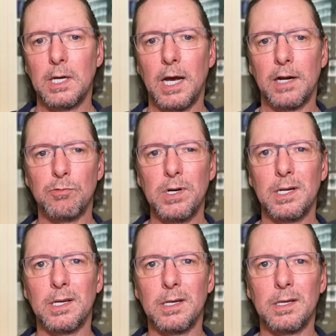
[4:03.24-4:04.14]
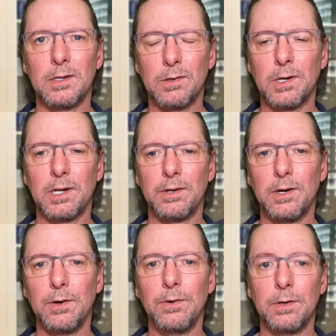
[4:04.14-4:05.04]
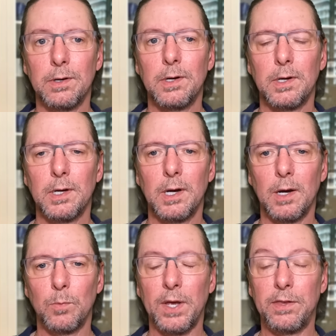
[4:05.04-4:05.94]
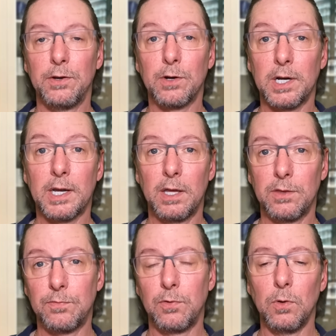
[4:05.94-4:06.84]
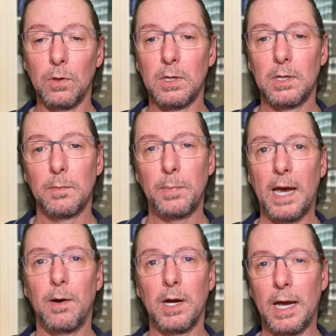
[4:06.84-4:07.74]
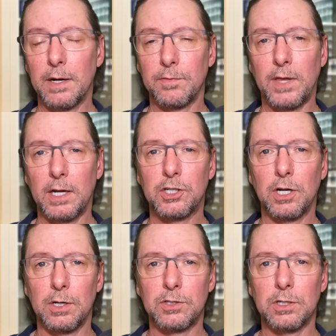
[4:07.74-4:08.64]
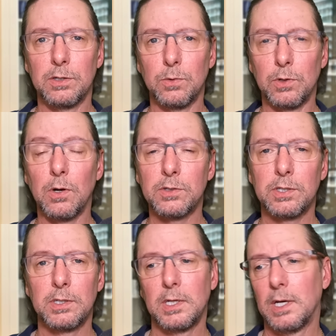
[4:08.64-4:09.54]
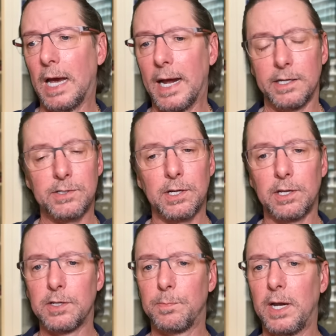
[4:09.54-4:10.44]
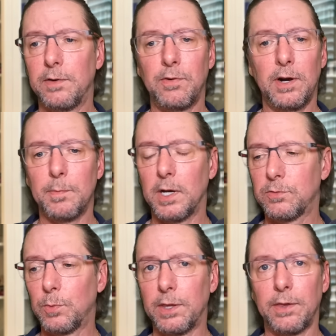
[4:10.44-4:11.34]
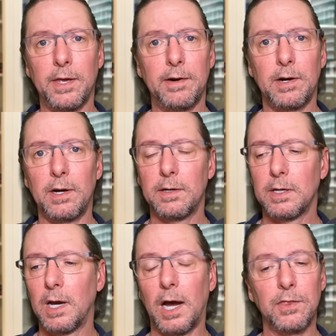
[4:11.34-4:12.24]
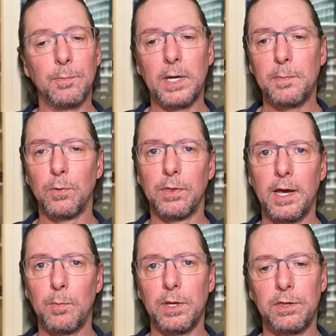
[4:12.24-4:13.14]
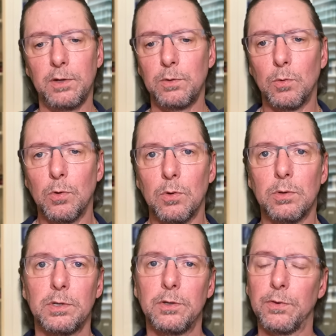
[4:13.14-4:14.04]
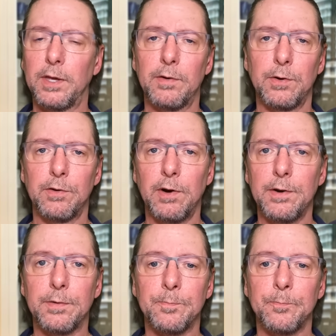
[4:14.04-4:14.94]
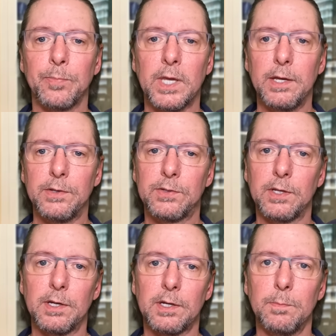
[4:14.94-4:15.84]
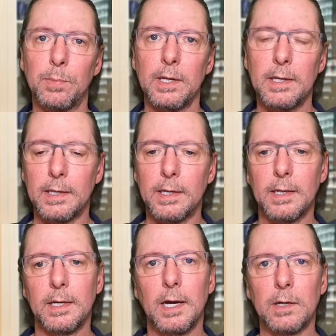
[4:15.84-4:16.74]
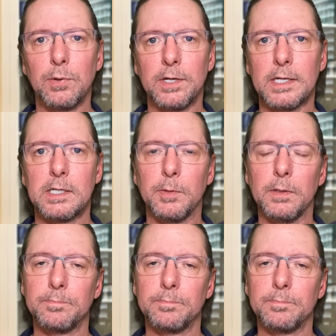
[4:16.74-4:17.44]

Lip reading: and really you're not going to know whether you're going to get the full power out of that charger or not. And it's going to depend very much whether there are other people there with you or you're there on your own. It's completely unpredictable.